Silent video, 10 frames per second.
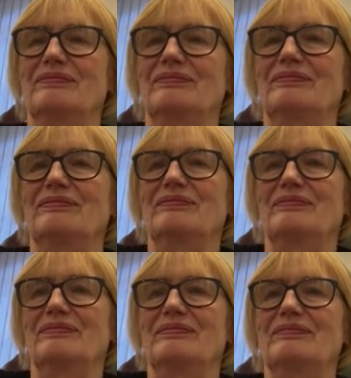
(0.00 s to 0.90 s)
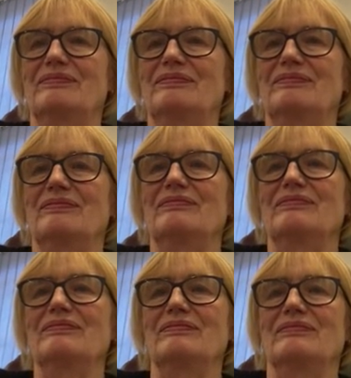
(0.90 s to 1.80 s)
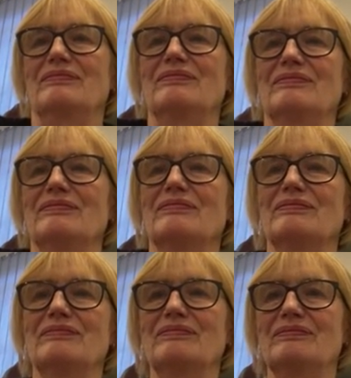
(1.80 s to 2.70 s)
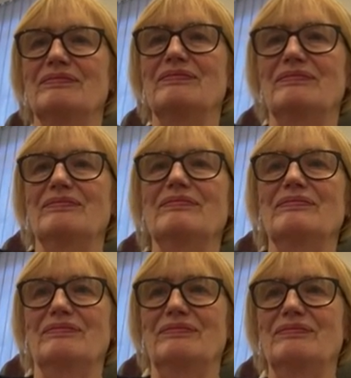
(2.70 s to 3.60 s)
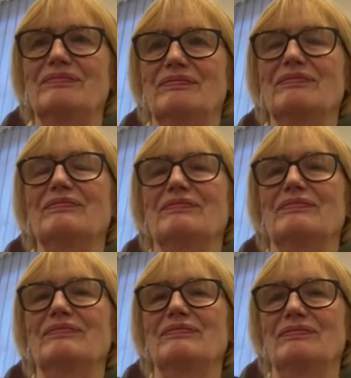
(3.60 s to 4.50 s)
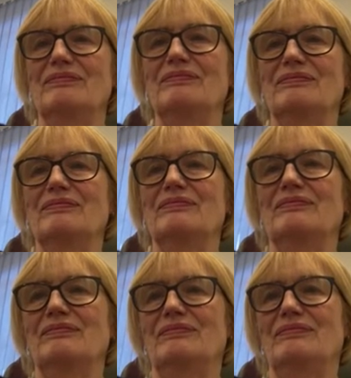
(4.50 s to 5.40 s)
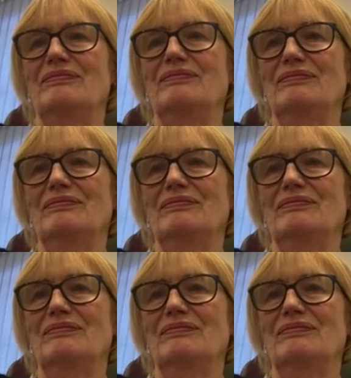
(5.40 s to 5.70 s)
The person shown says nothing.